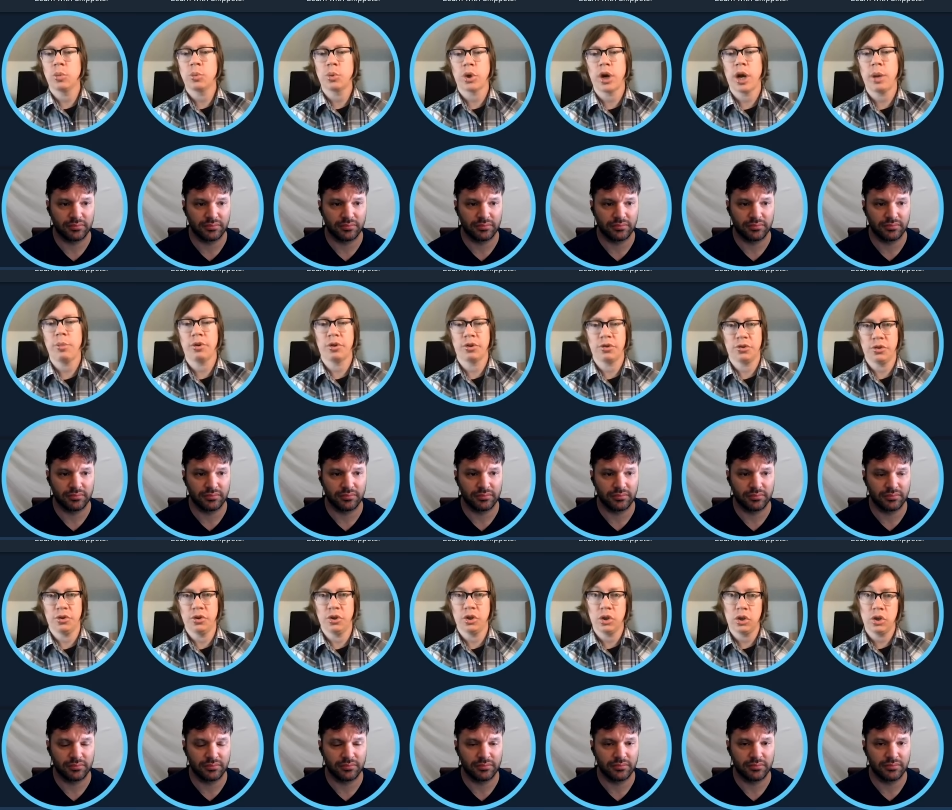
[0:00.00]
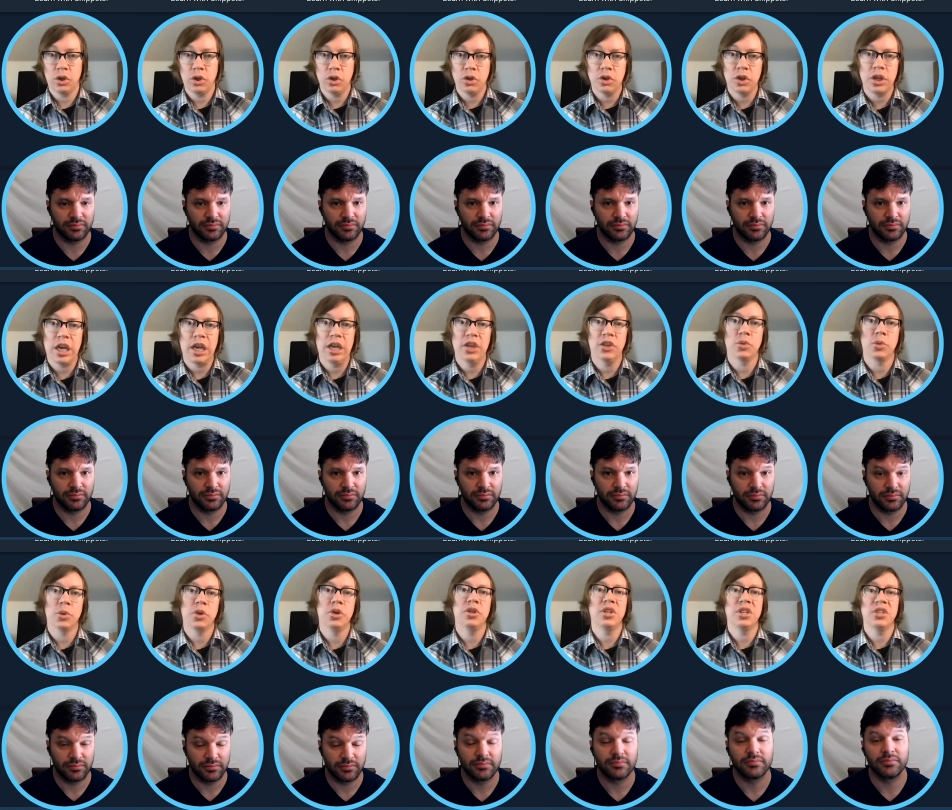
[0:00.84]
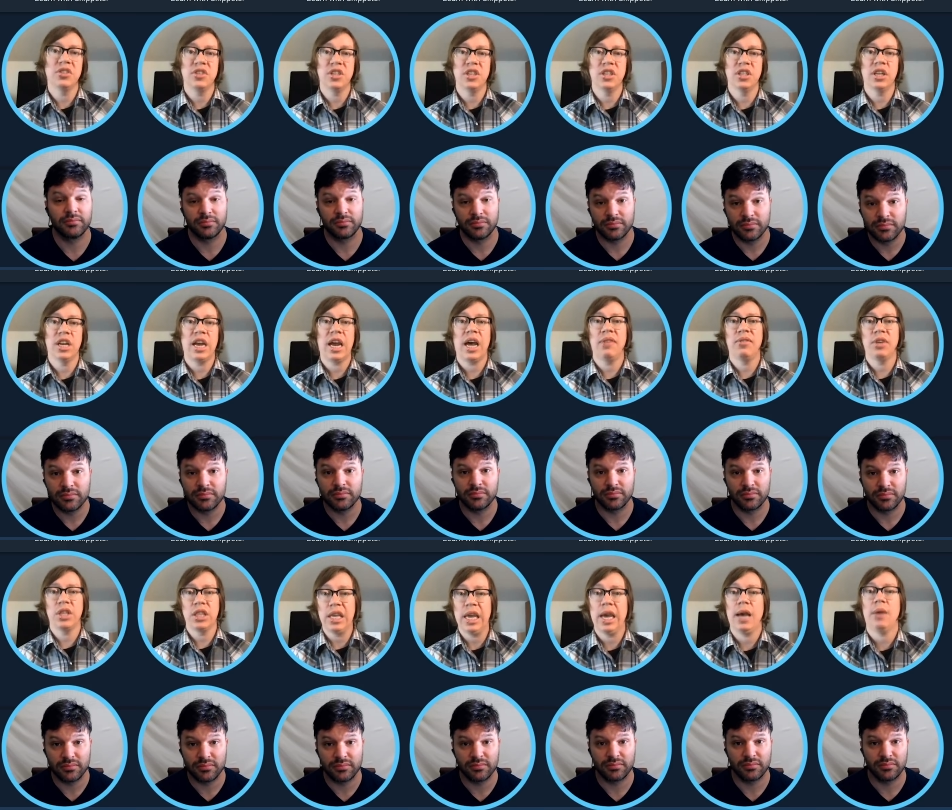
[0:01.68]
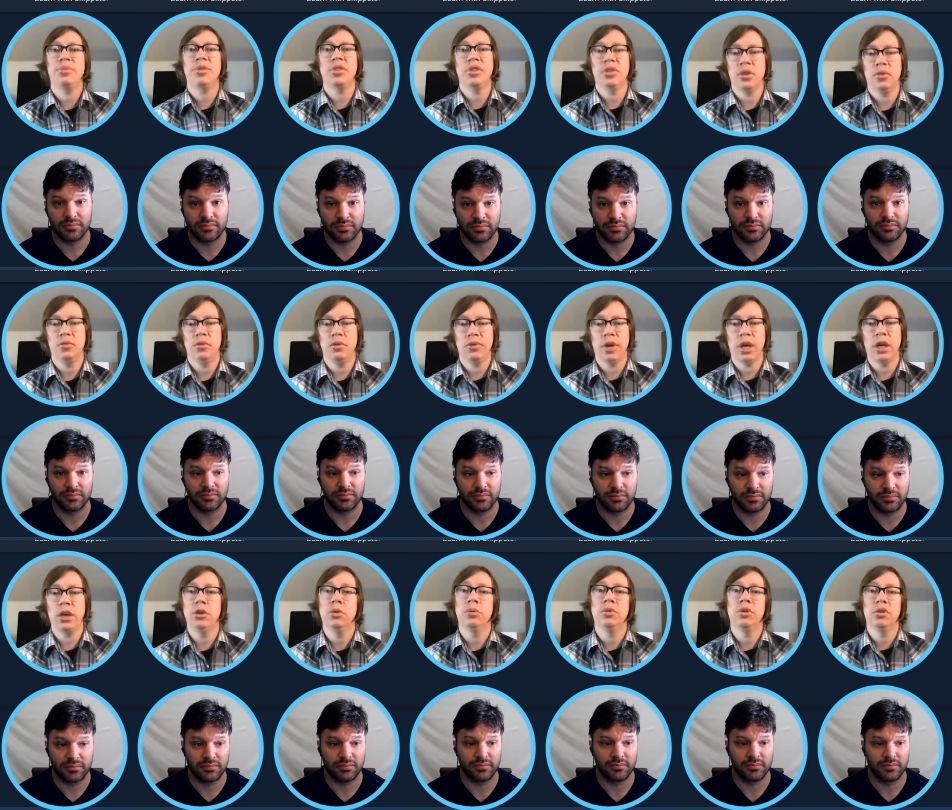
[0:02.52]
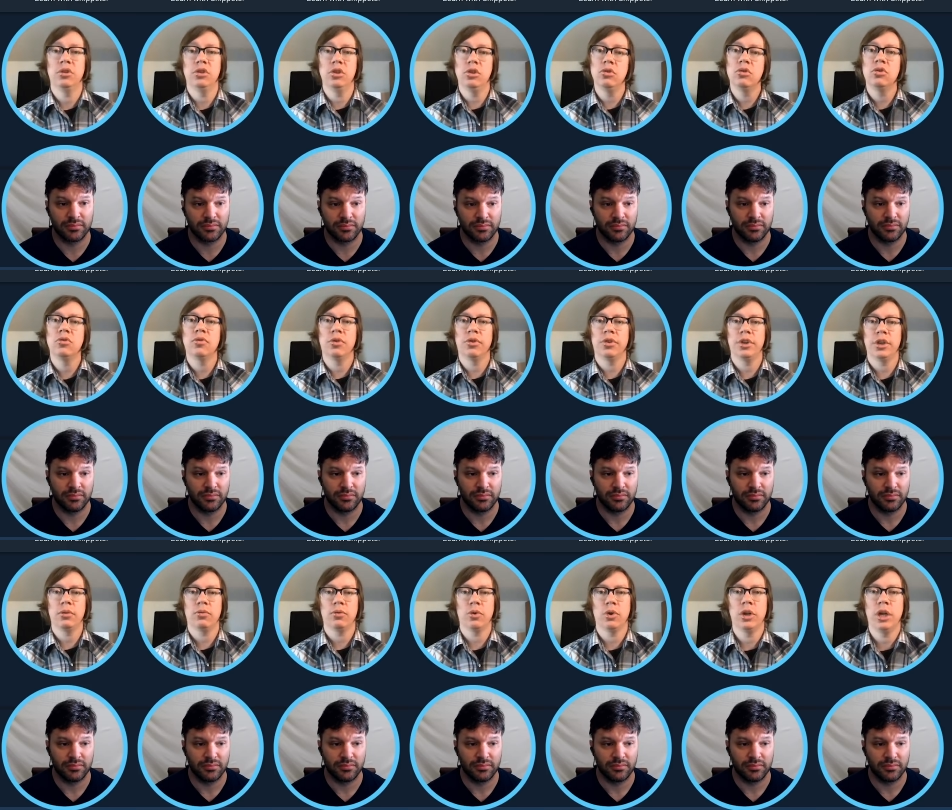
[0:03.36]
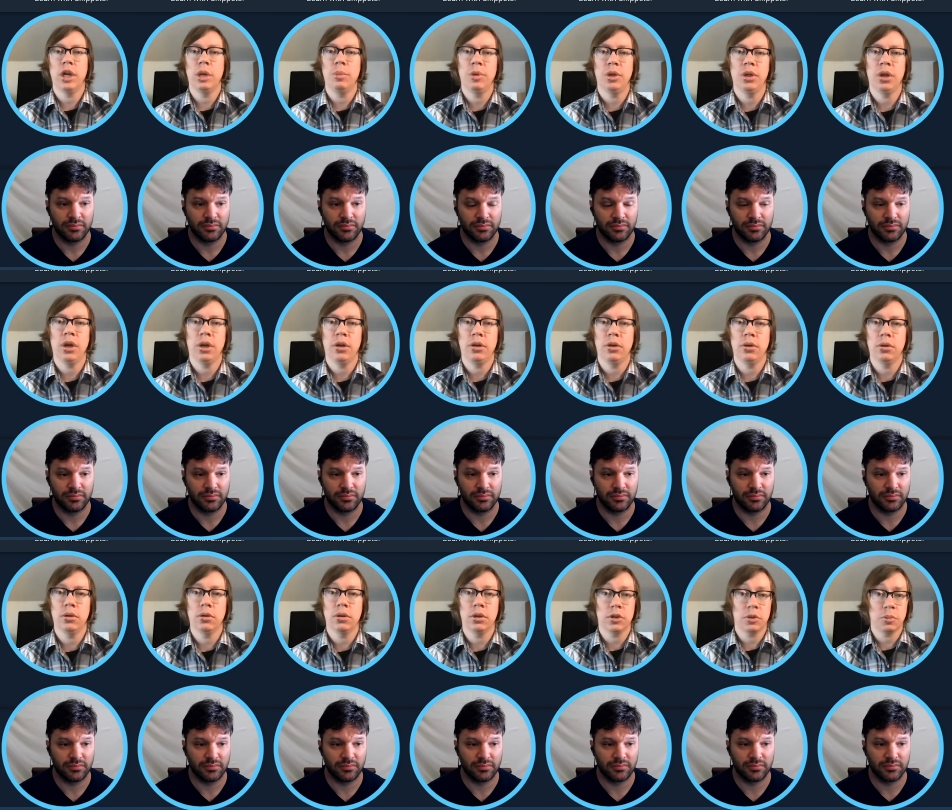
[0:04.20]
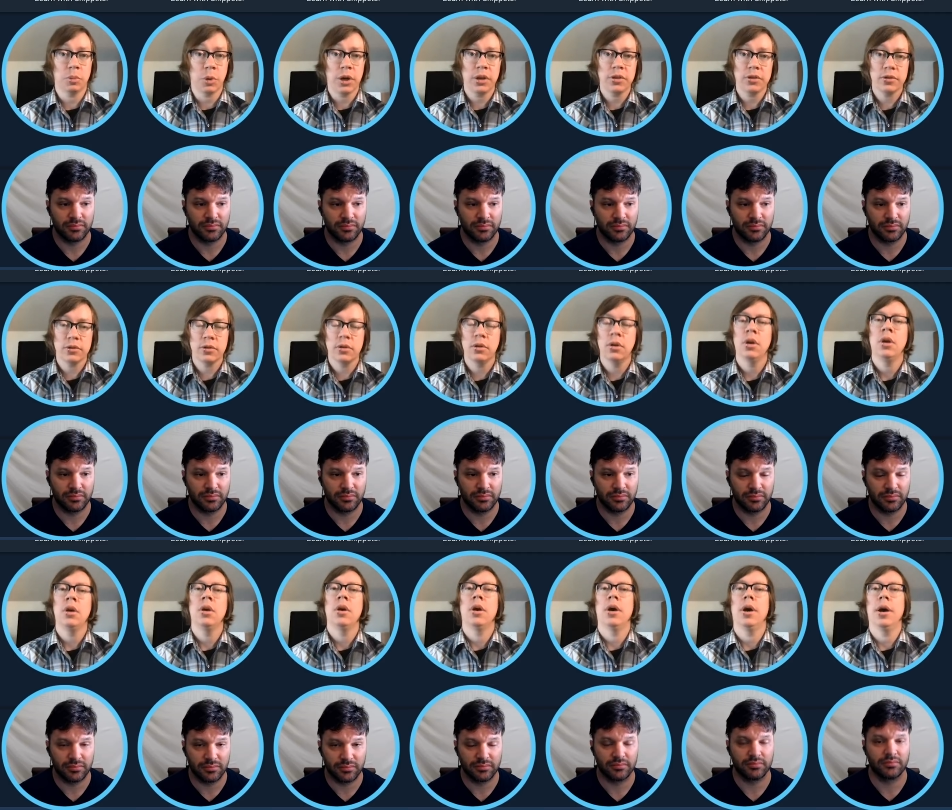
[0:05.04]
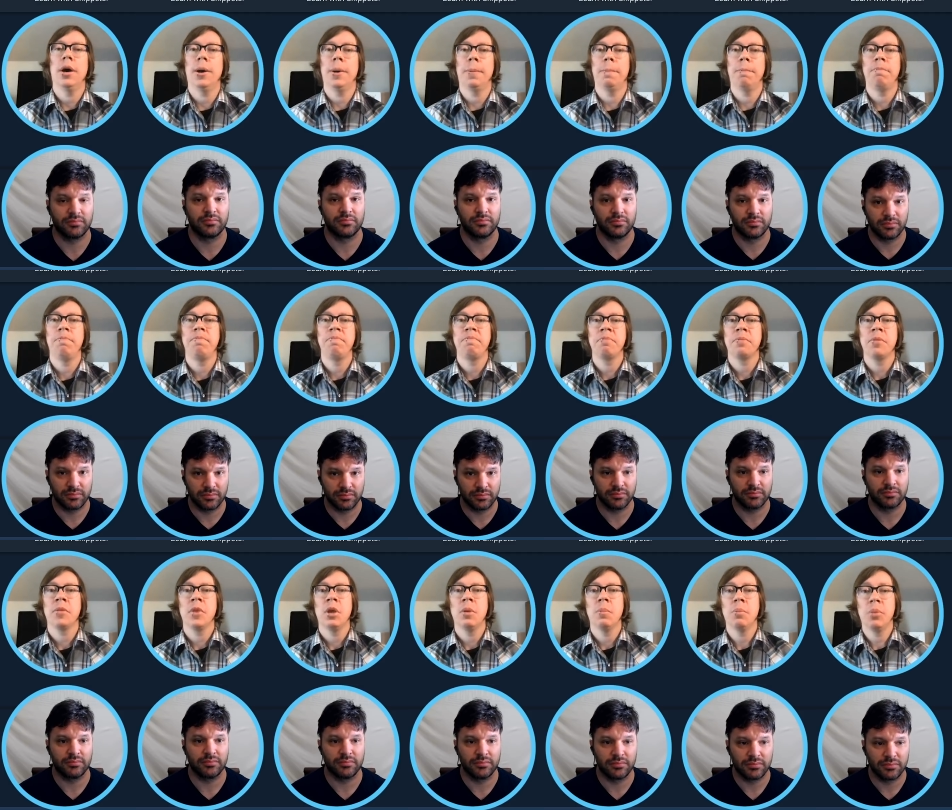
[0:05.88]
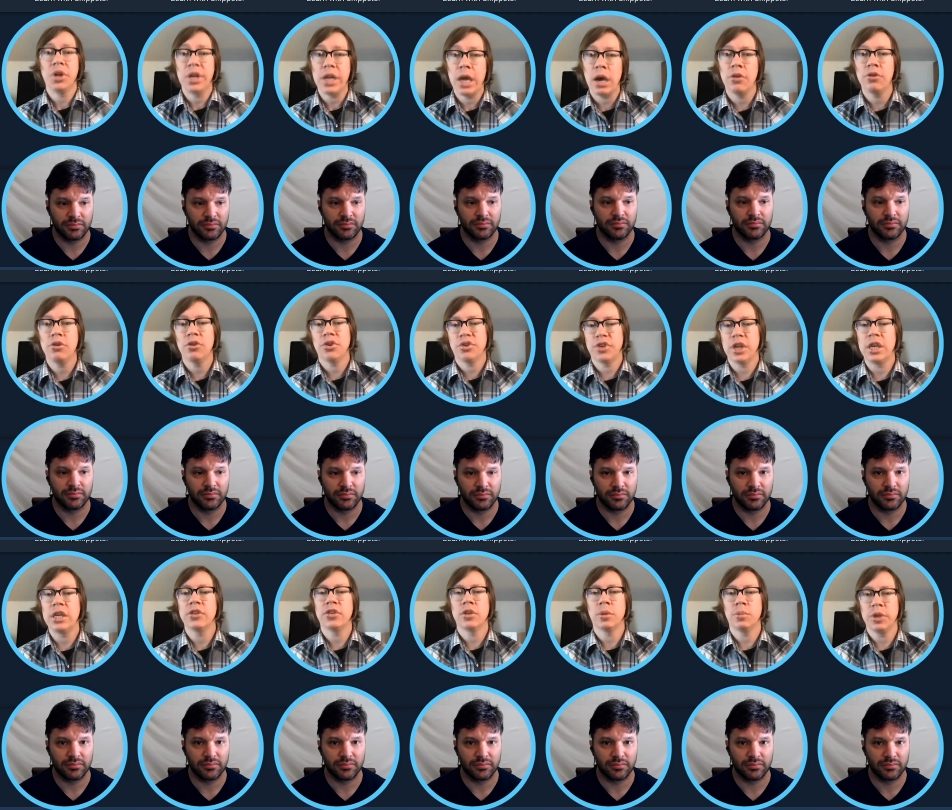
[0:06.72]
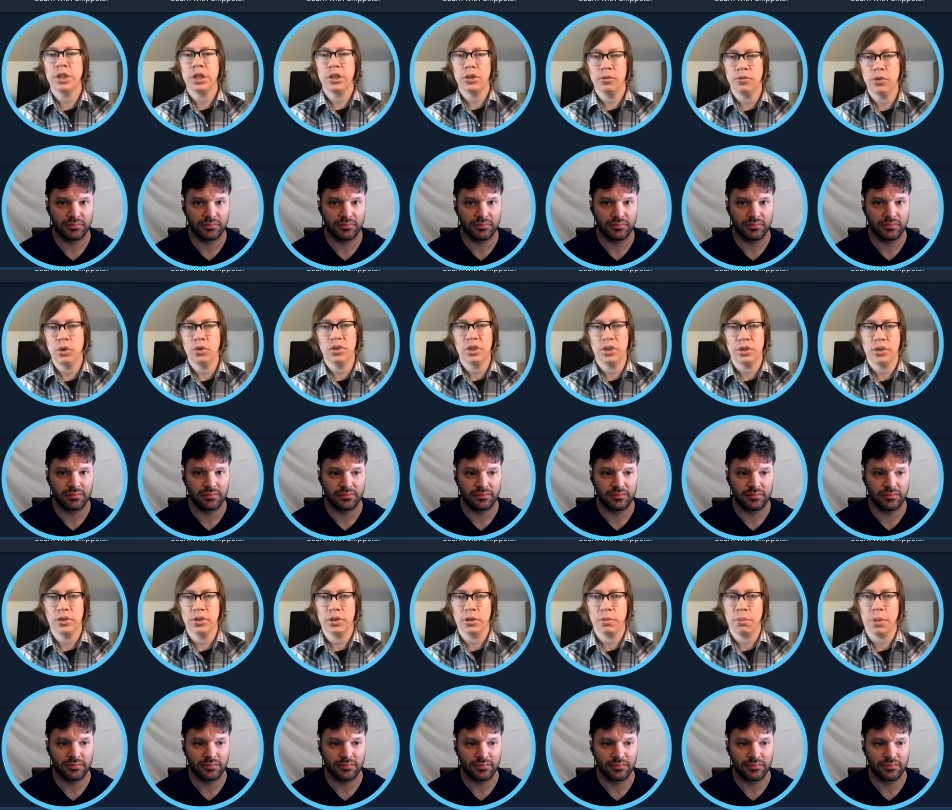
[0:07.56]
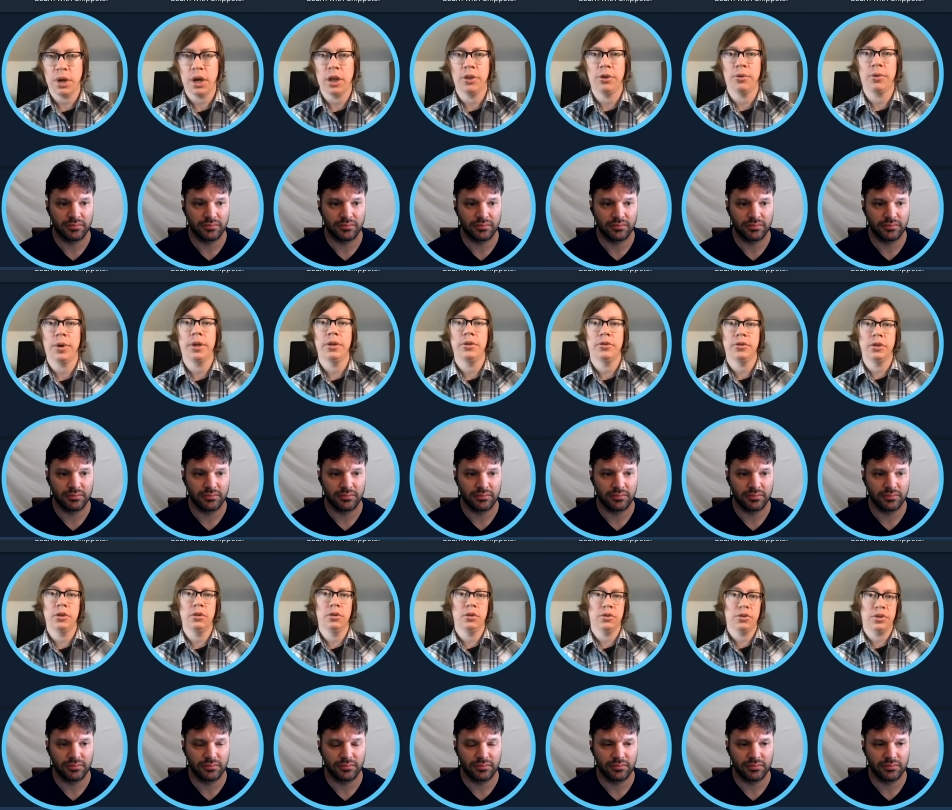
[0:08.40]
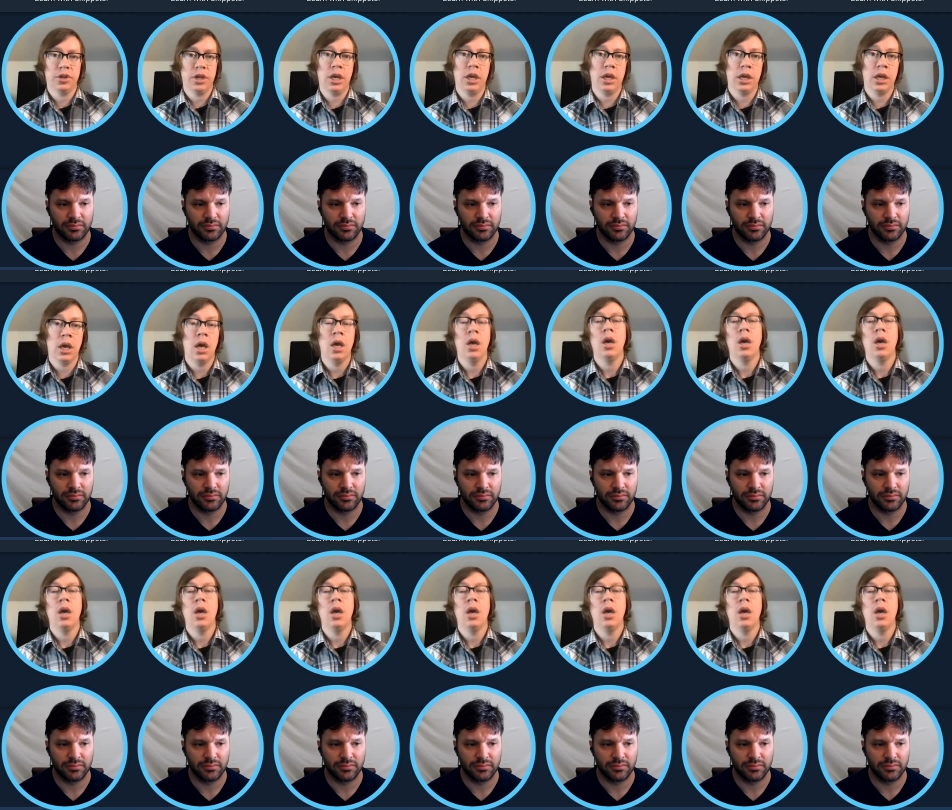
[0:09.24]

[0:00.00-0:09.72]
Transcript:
Speaker 1: parameters are a good case where you can see that having the absence of a value is a useful thing for an API to express. Um, but now you're saying something confusing to the compiler, right? So you're saying,